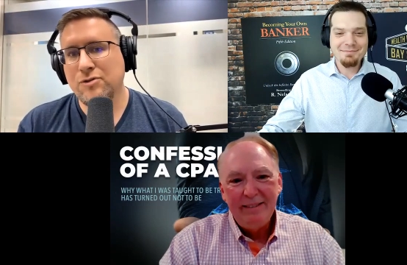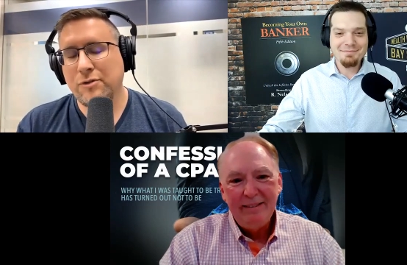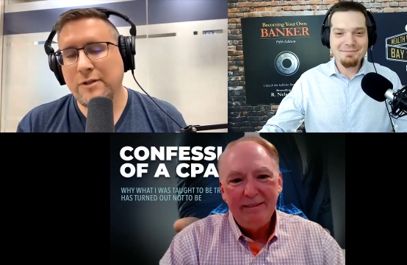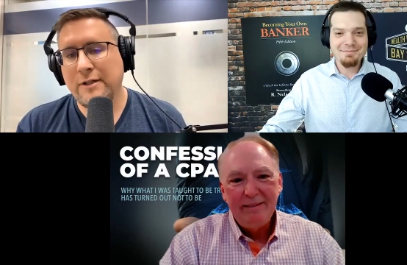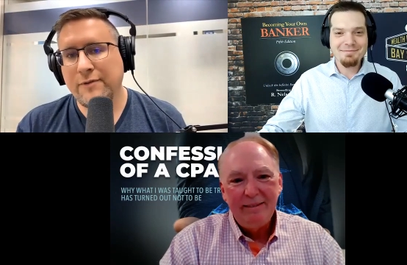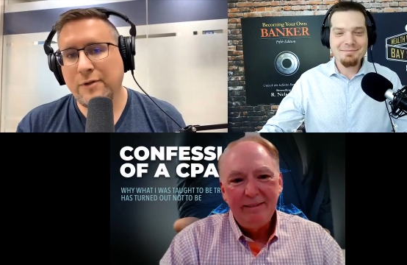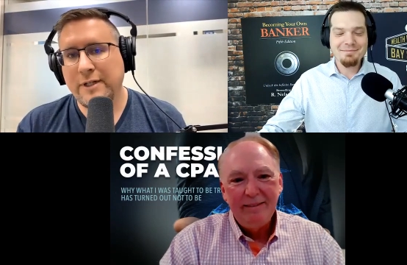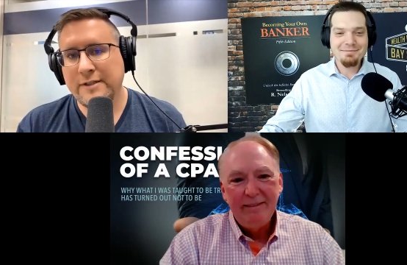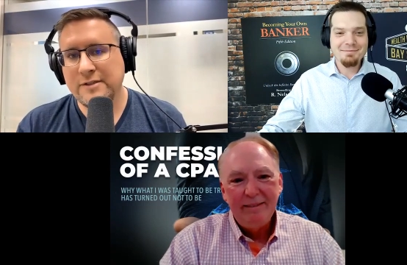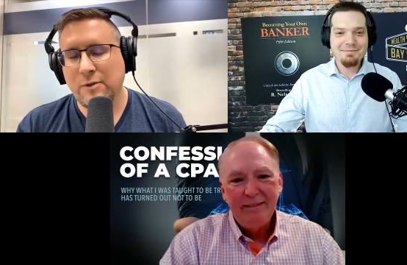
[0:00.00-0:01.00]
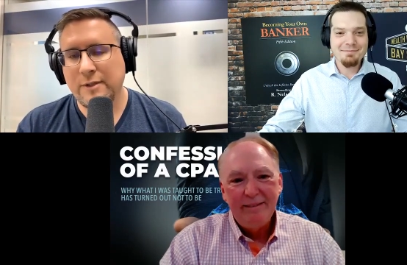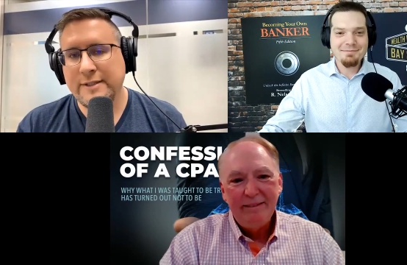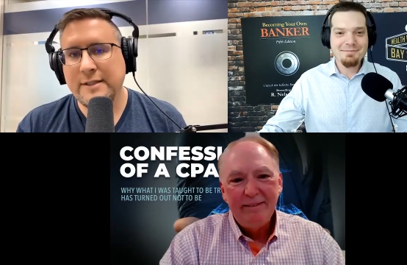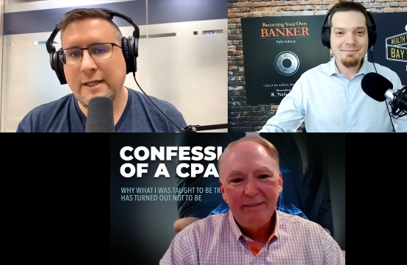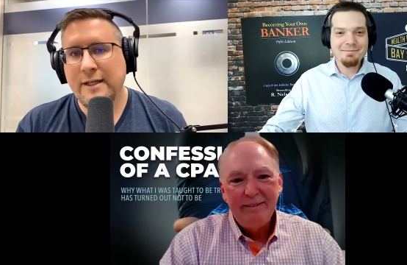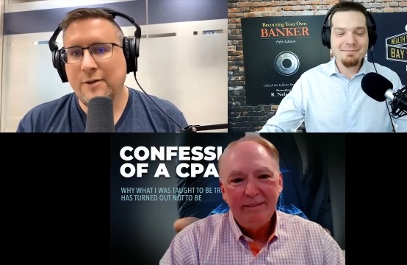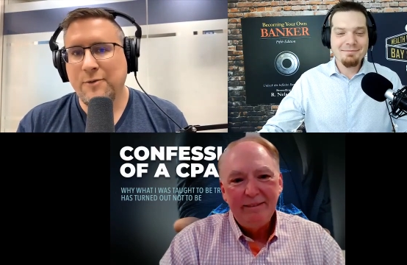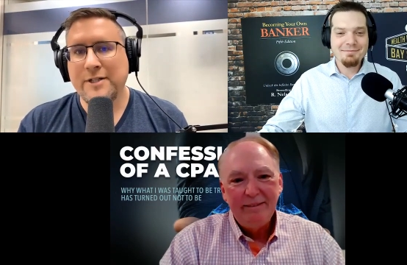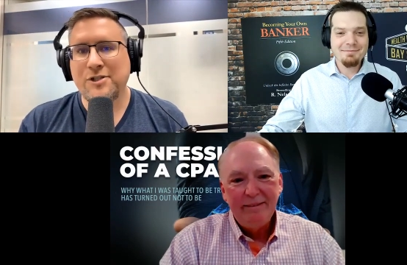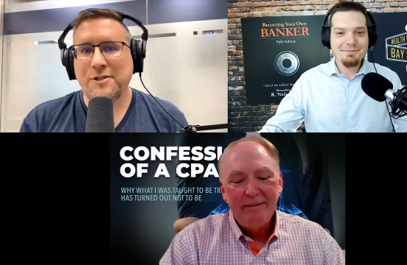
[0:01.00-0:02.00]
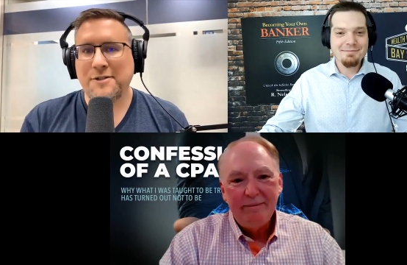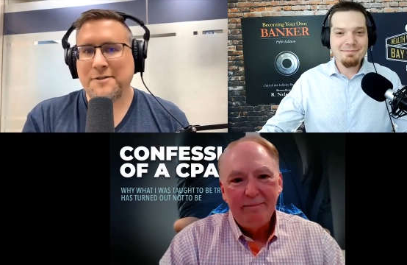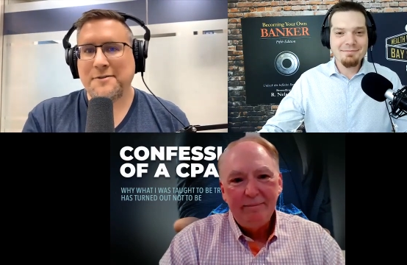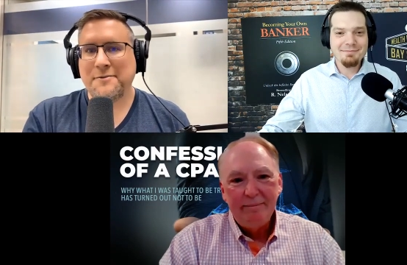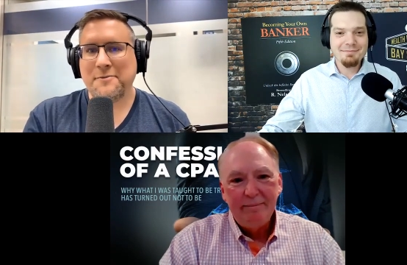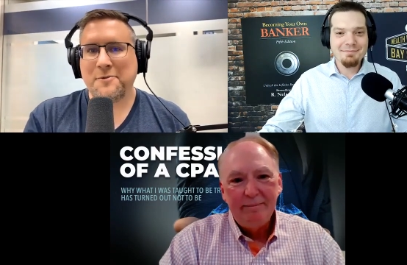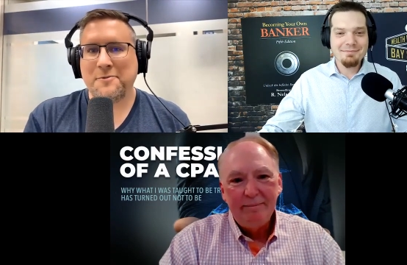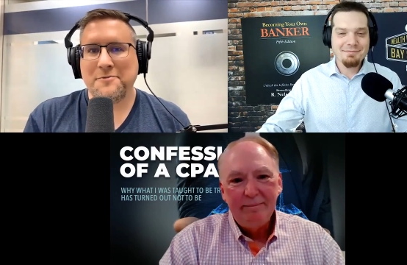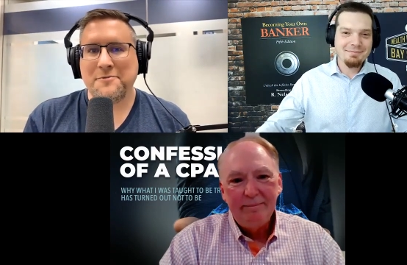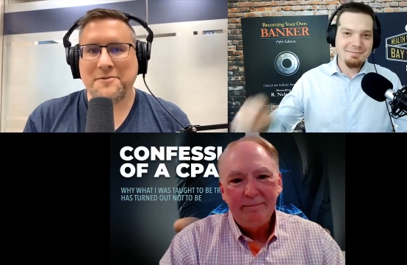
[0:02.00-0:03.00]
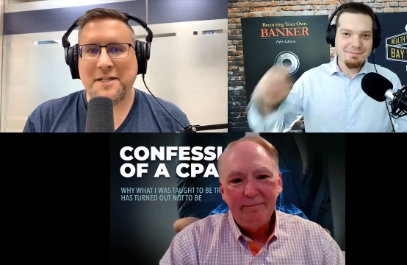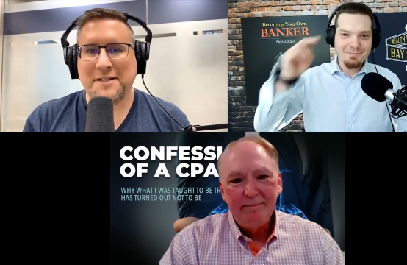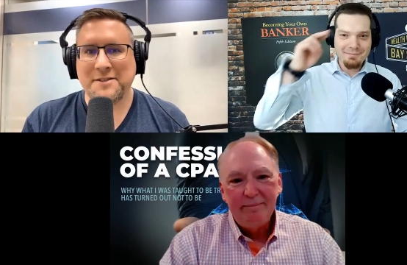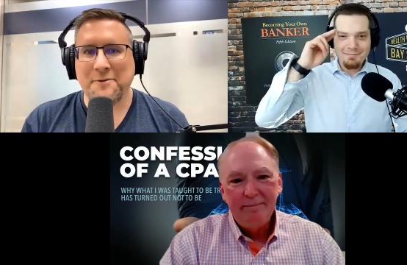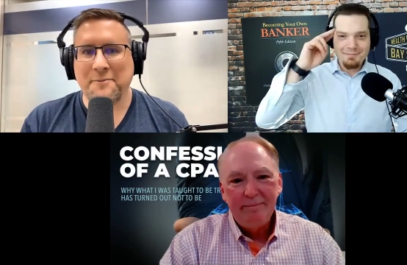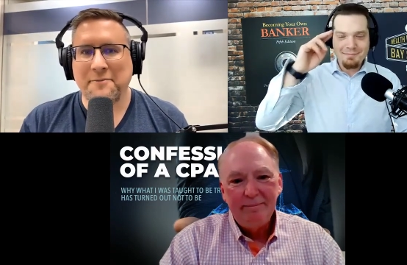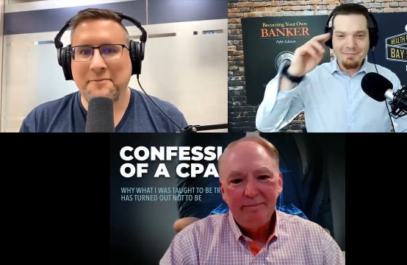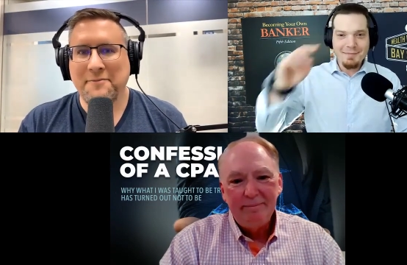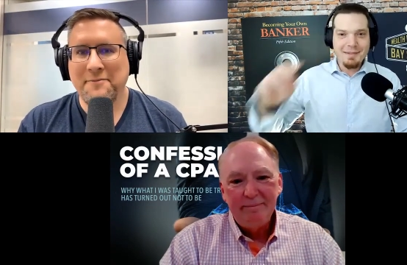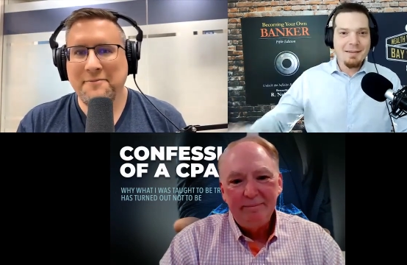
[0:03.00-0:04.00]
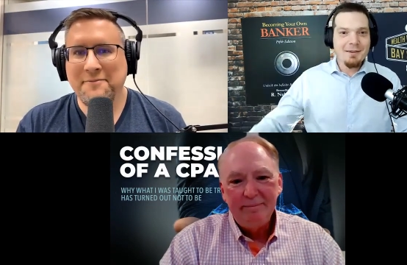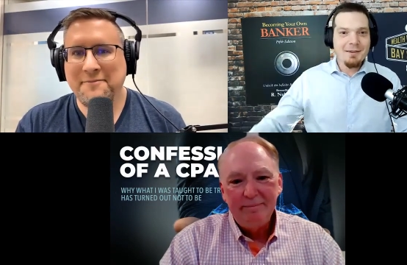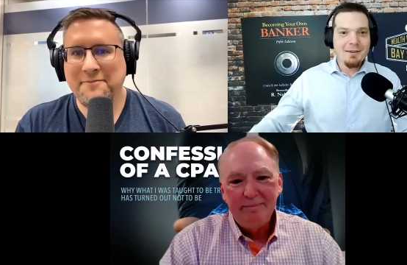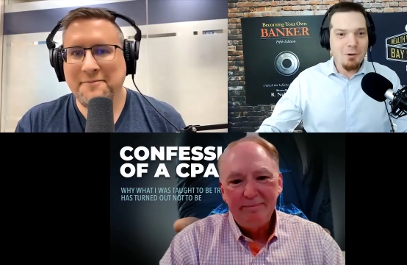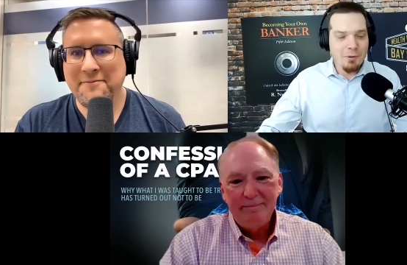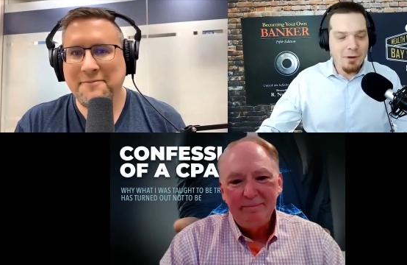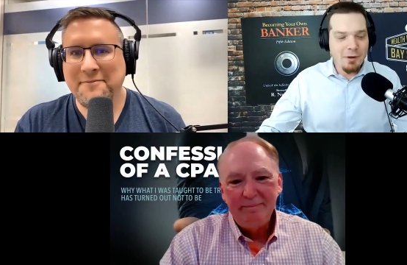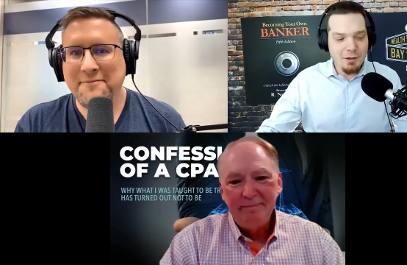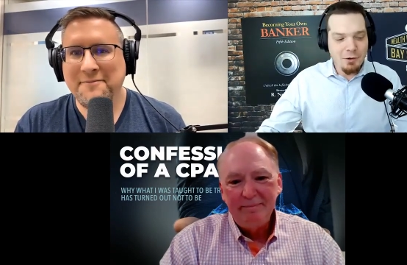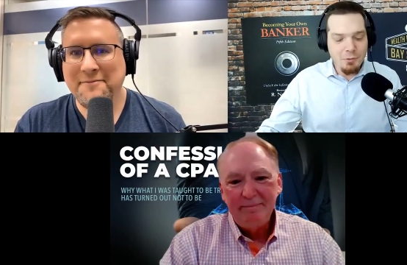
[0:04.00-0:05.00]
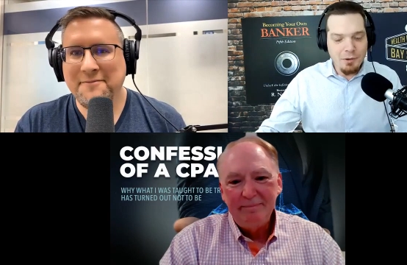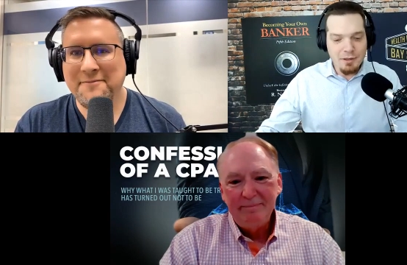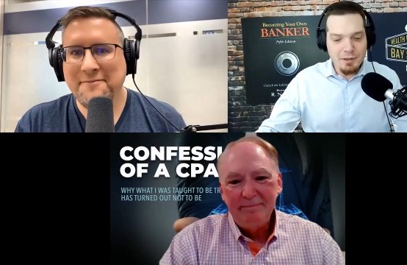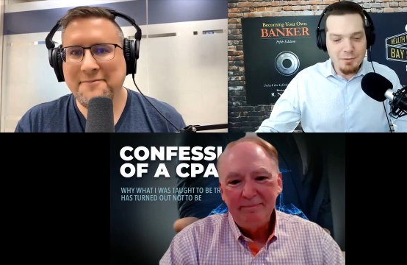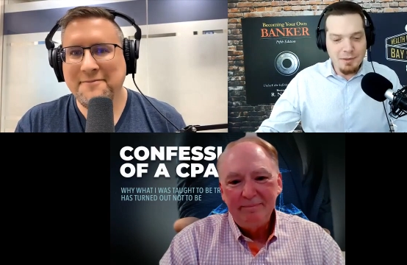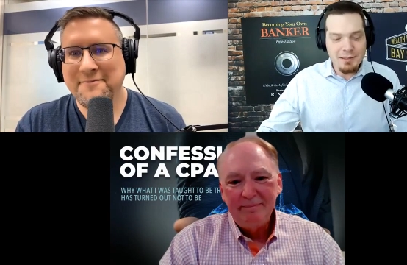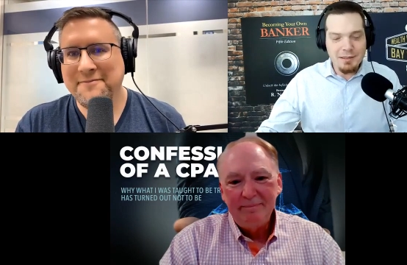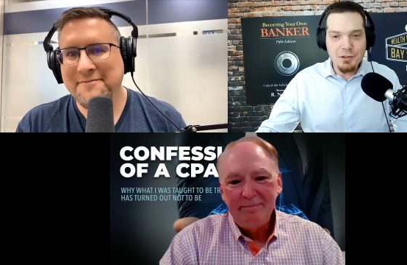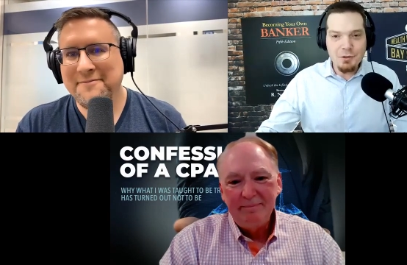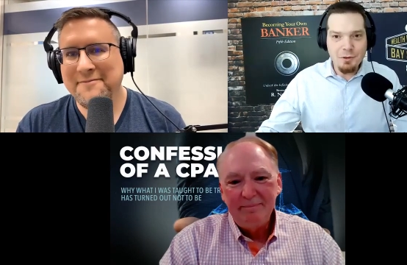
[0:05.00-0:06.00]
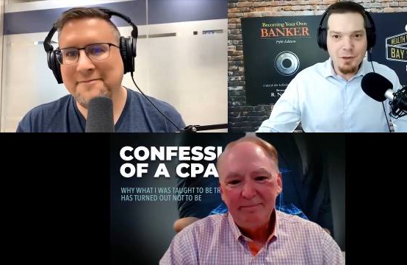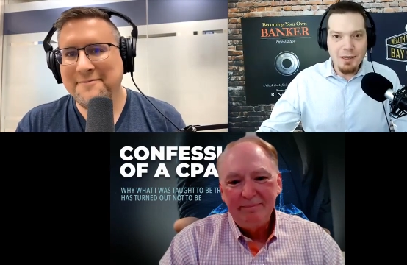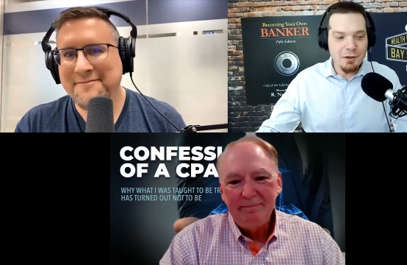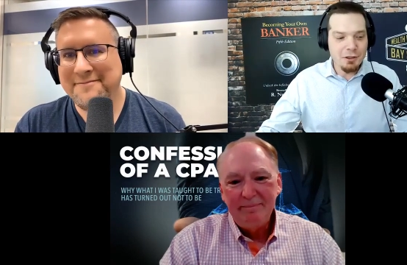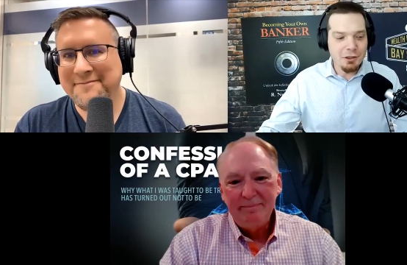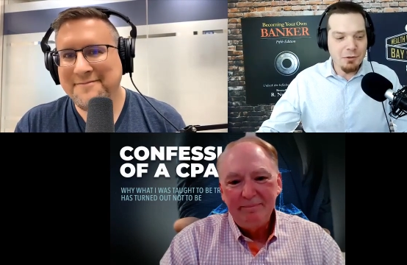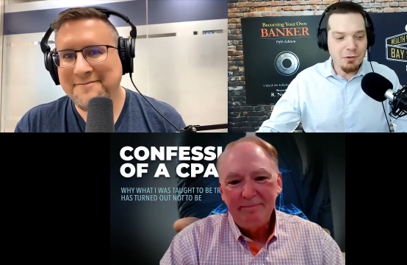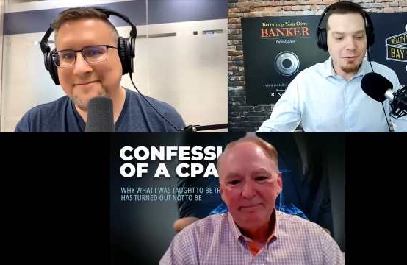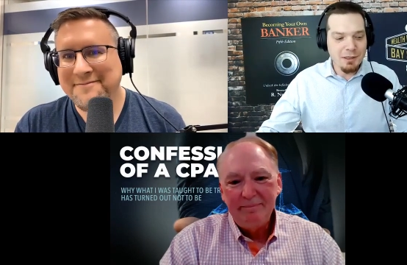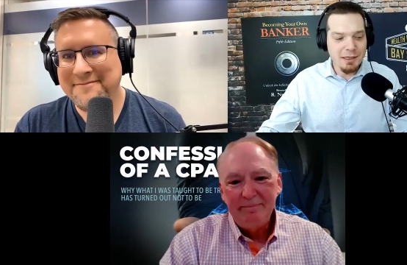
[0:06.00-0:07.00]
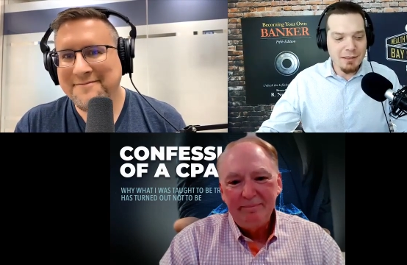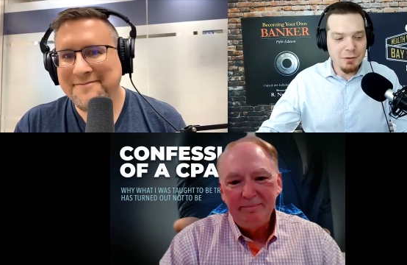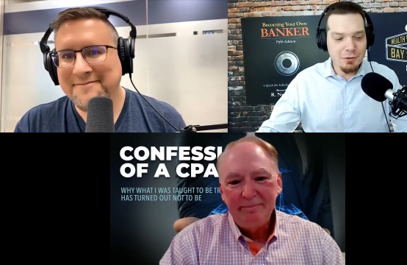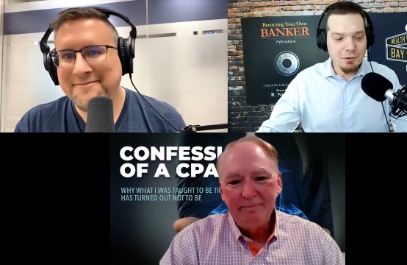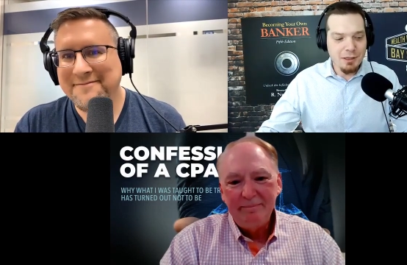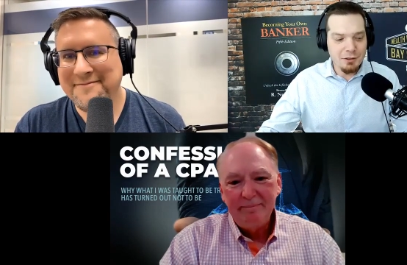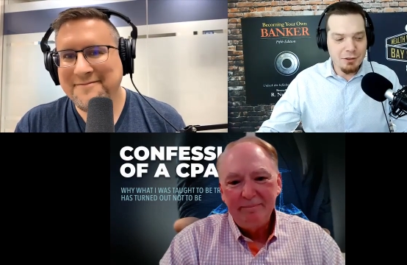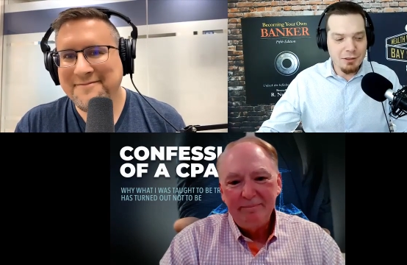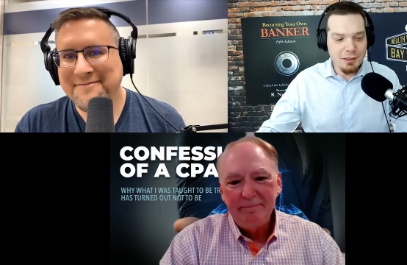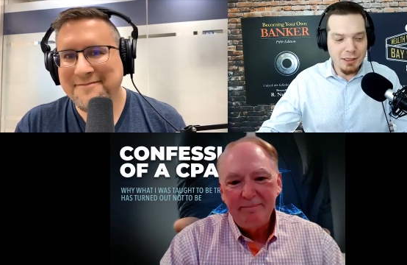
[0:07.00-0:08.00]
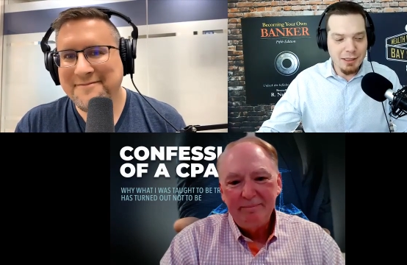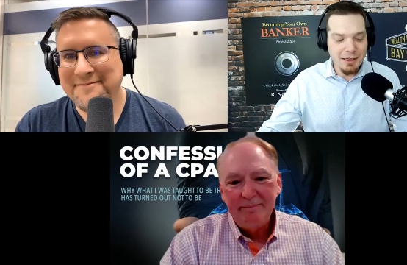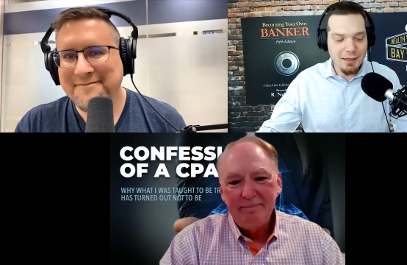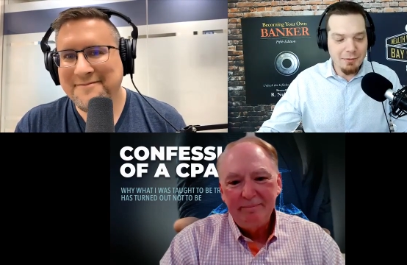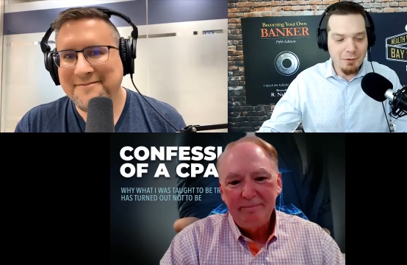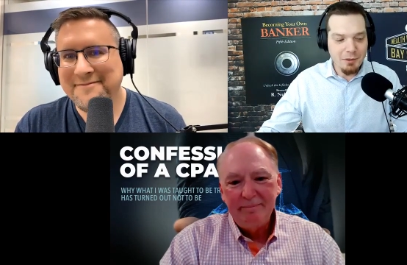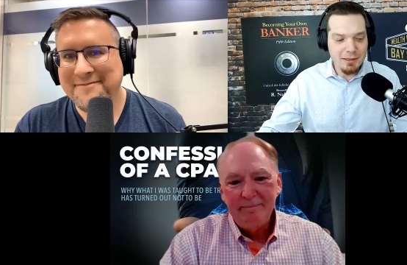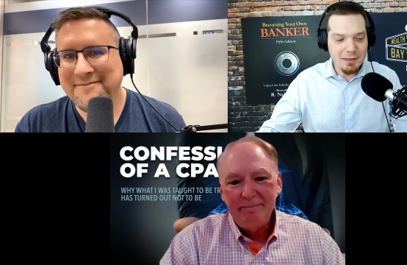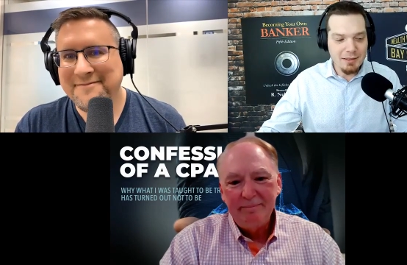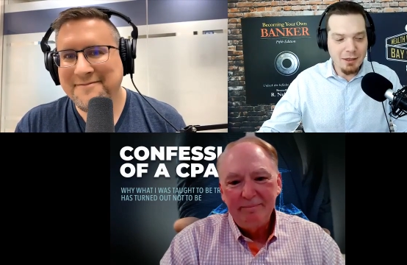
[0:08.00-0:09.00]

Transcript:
Speaker 1: your journey of learning as always. Rich, take us home.
Speaker 2: Well, Bryan, you know, one of the things we like to do on our show is we like to just check in and we like